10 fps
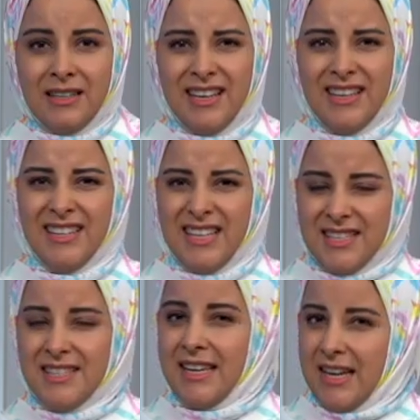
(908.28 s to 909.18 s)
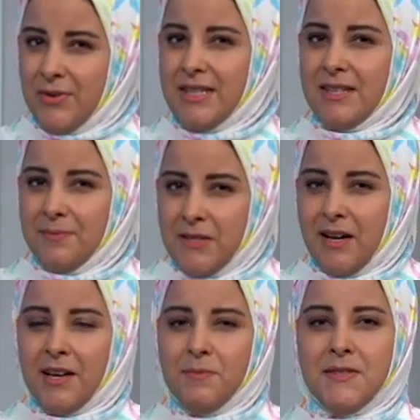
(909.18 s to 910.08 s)
and it's scary
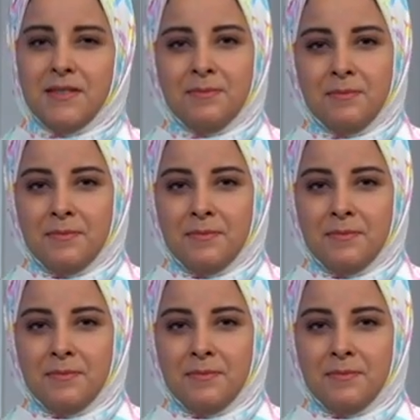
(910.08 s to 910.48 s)
sometimes,